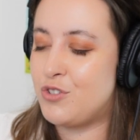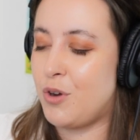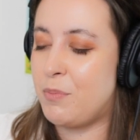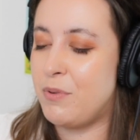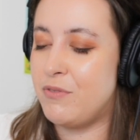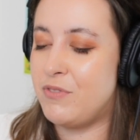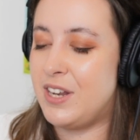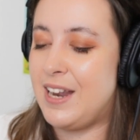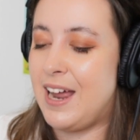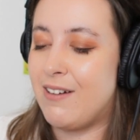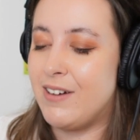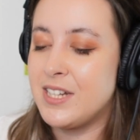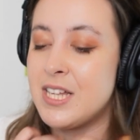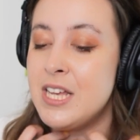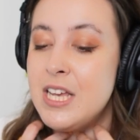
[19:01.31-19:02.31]
drop of the
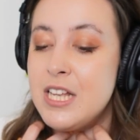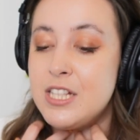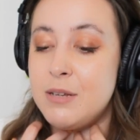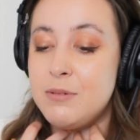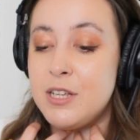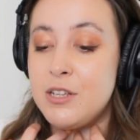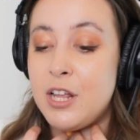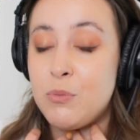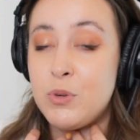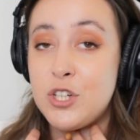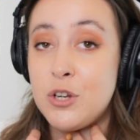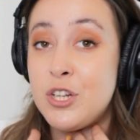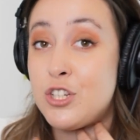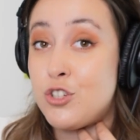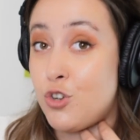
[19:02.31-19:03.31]
larynx. Sometimes, like, we
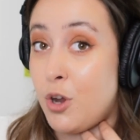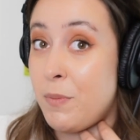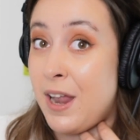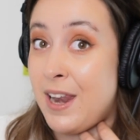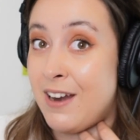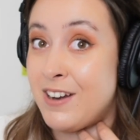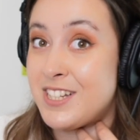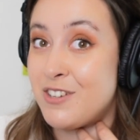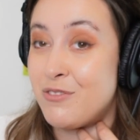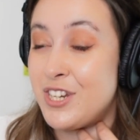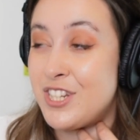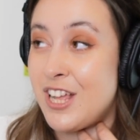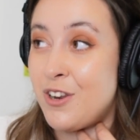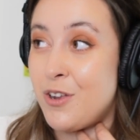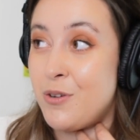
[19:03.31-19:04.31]
don't need to drop that larynx to
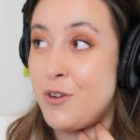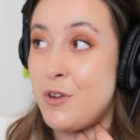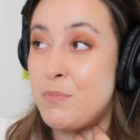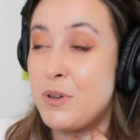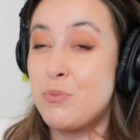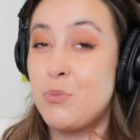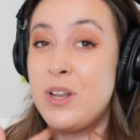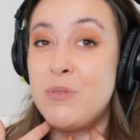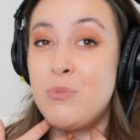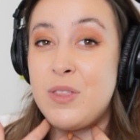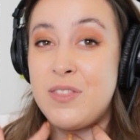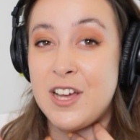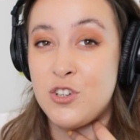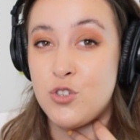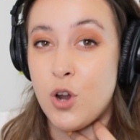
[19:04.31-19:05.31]
reach that low note, but when
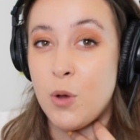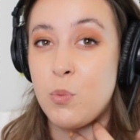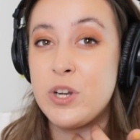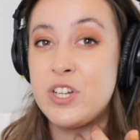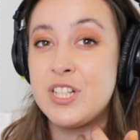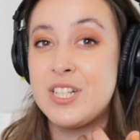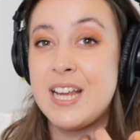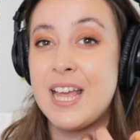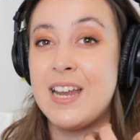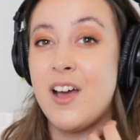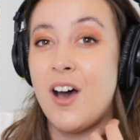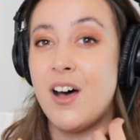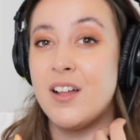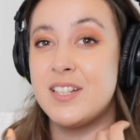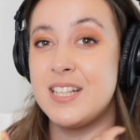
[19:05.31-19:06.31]
with that drop, we're just
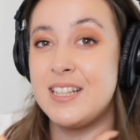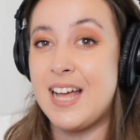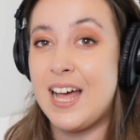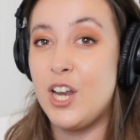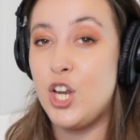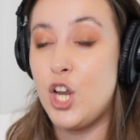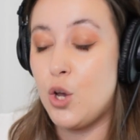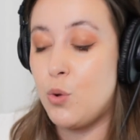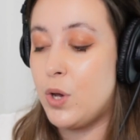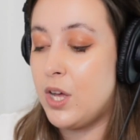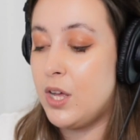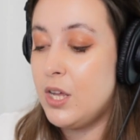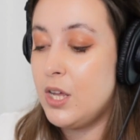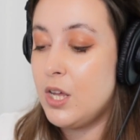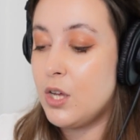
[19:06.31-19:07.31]
enhancing that
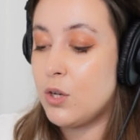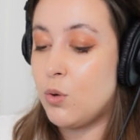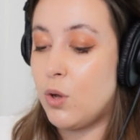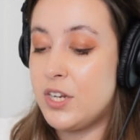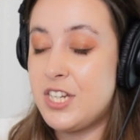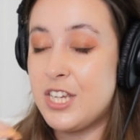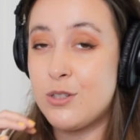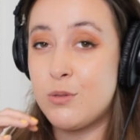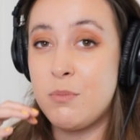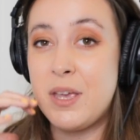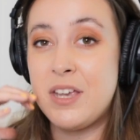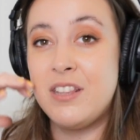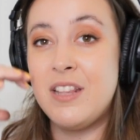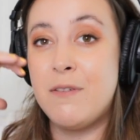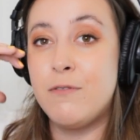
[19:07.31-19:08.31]
lower quality because we're
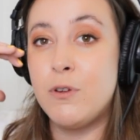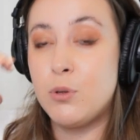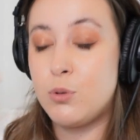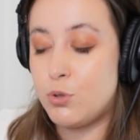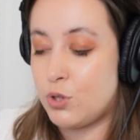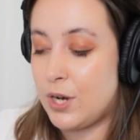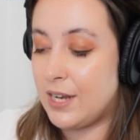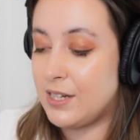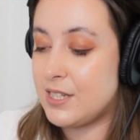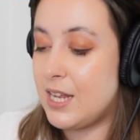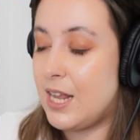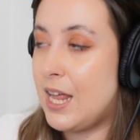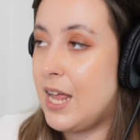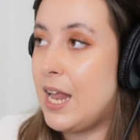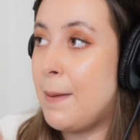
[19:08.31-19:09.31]
making that vocal tract
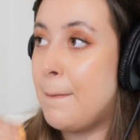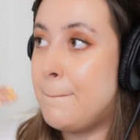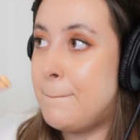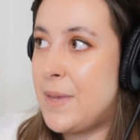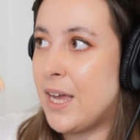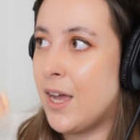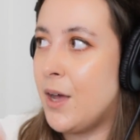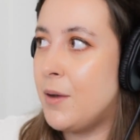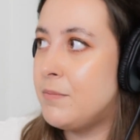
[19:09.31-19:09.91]
bigger.